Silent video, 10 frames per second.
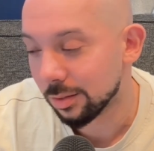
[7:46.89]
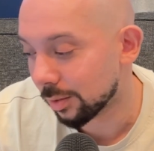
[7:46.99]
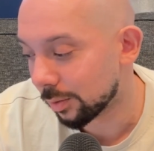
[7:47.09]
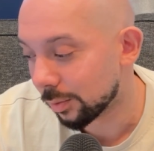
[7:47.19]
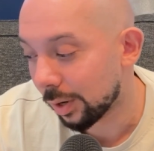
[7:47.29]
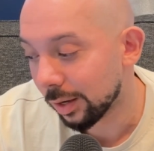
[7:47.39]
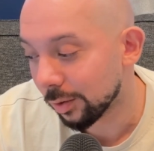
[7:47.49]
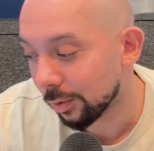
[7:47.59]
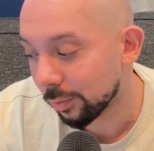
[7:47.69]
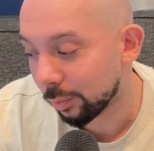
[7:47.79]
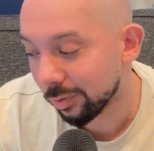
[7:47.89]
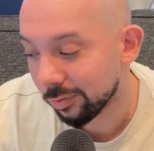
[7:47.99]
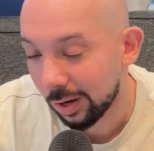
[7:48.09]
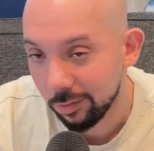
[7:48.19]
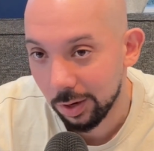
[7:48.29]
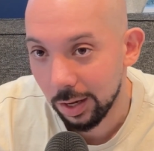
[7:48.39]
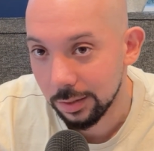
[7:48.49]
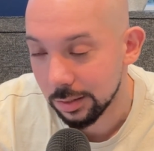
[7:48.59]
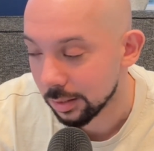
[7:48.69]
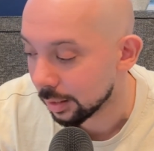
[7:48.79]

So I know with 5 ads,